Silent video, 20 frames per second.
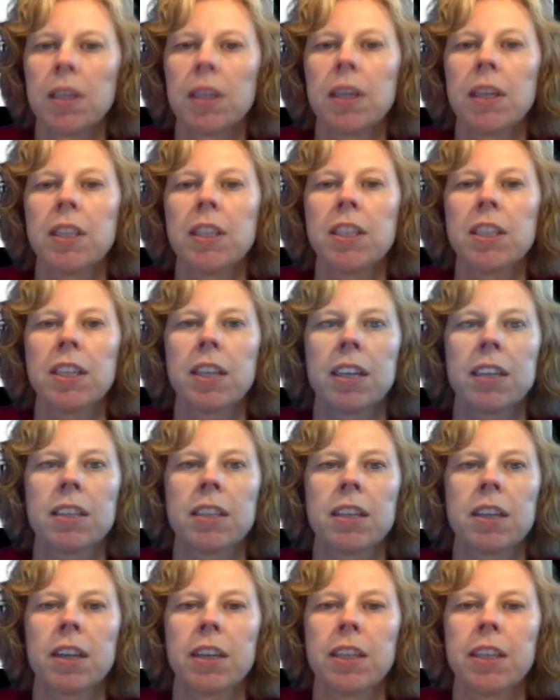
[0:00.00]
Instead,
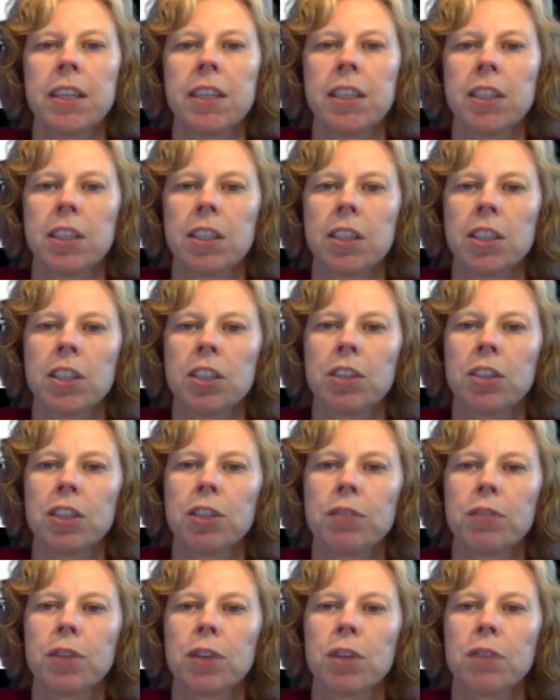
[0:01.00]
kinases
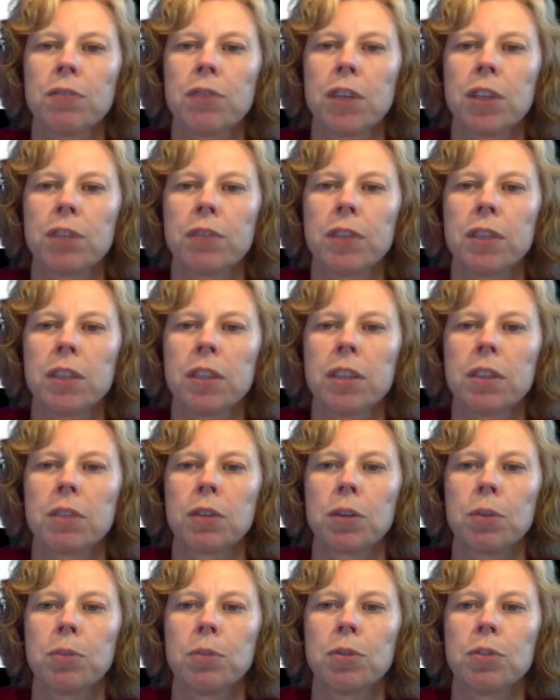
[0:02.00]
transfer a phosphate
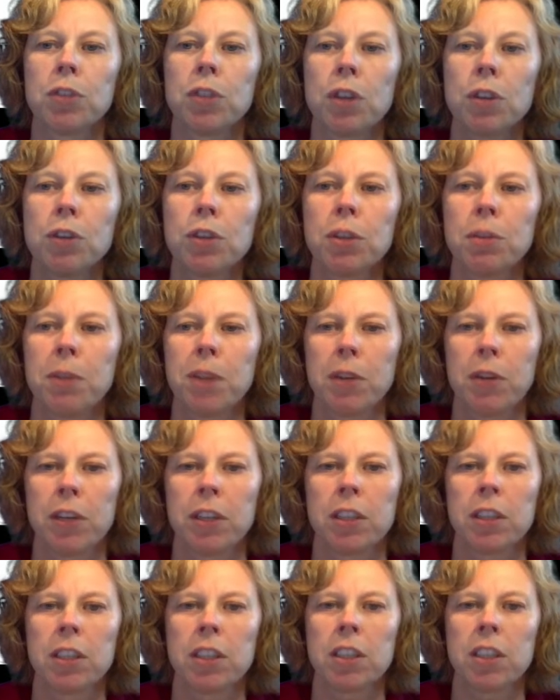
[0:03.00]
group to those amino
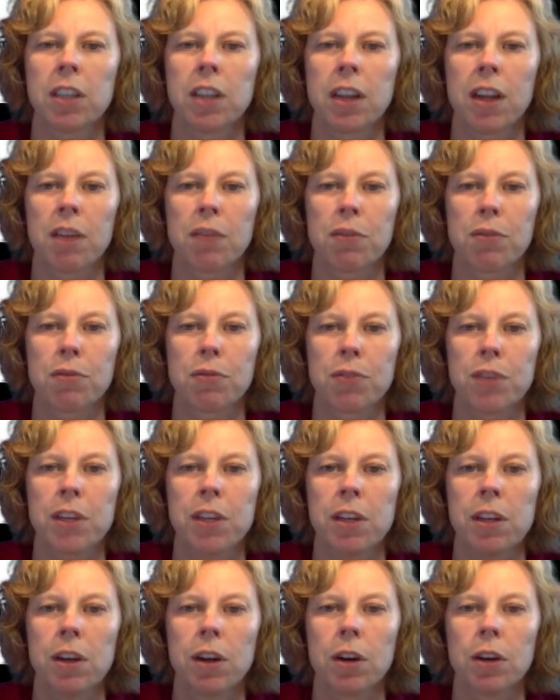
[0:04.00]
acids that have a
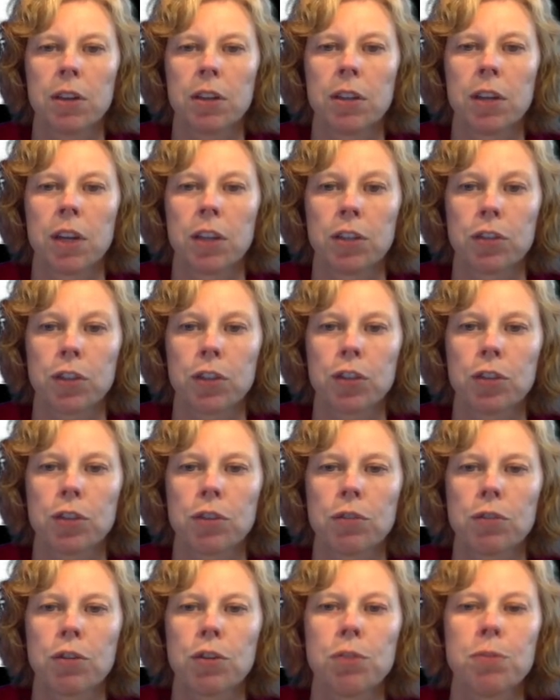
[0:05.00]
free hydroxyl
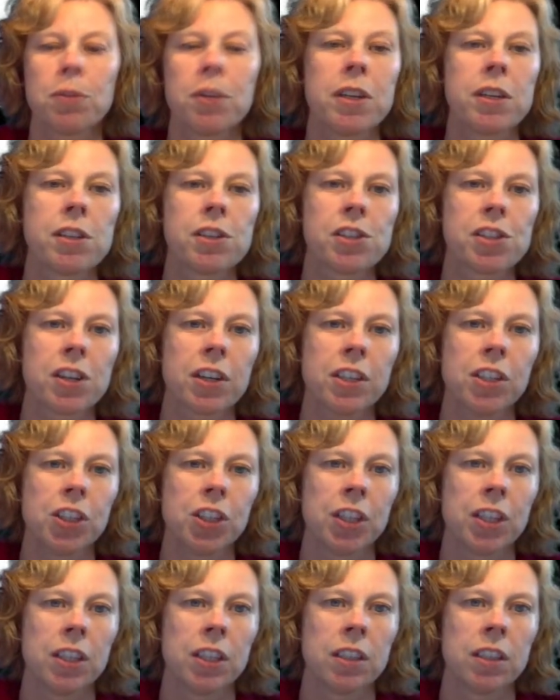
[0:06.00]
group in the side
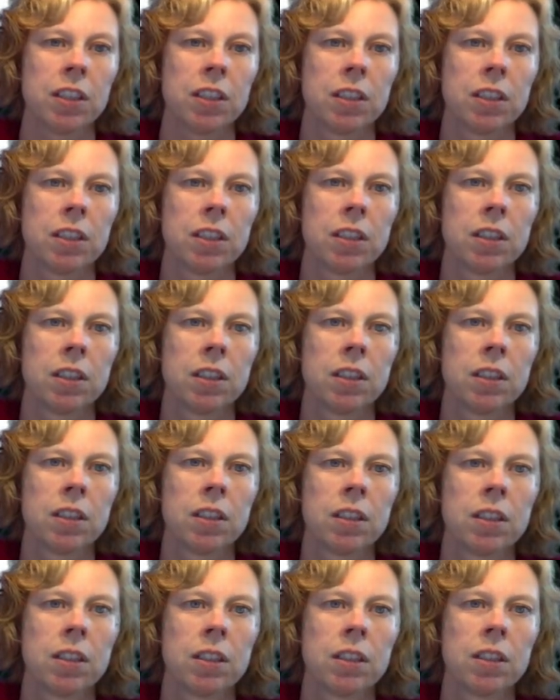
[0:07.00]
chain,
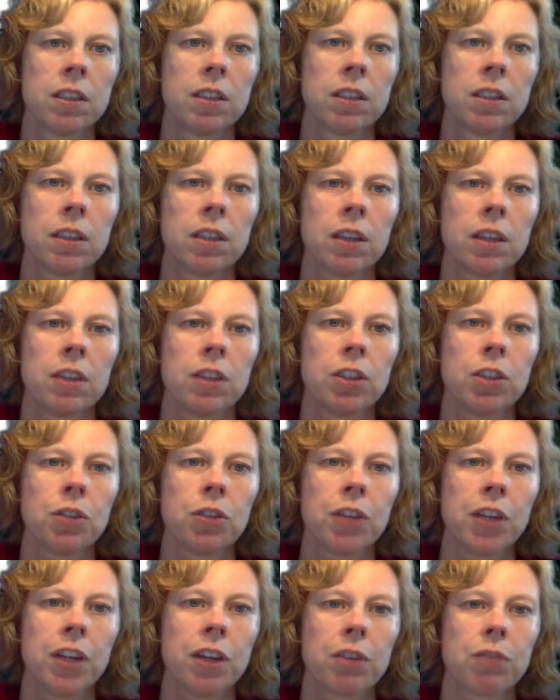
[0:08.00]
as shown
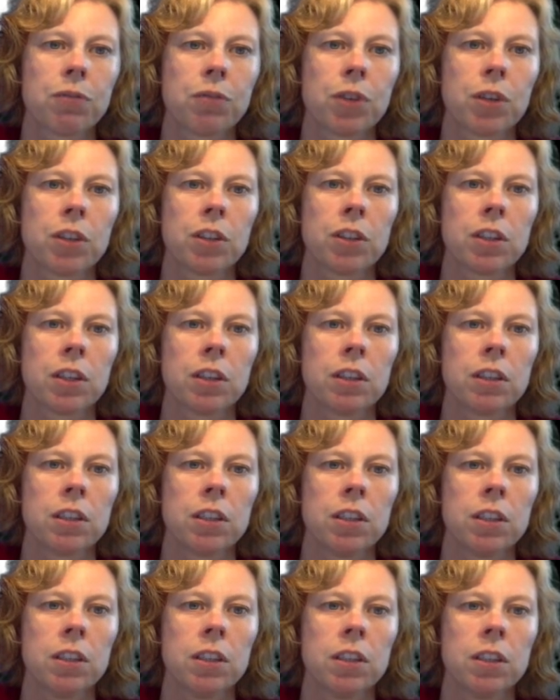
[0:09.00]
here for
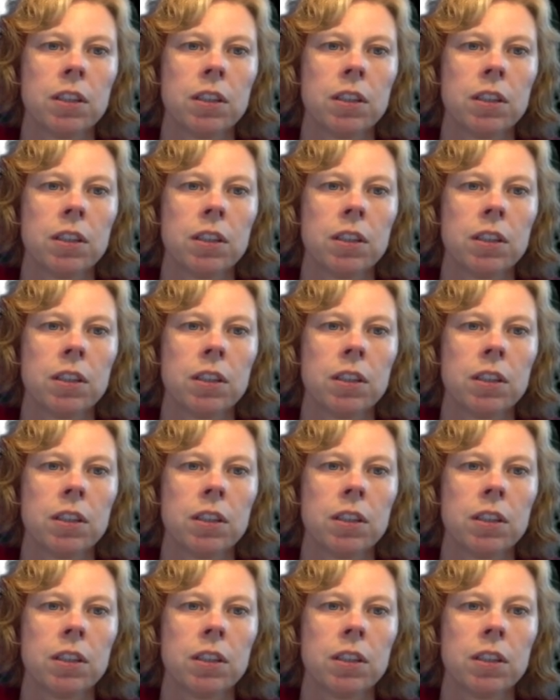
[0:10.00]
tyrosine.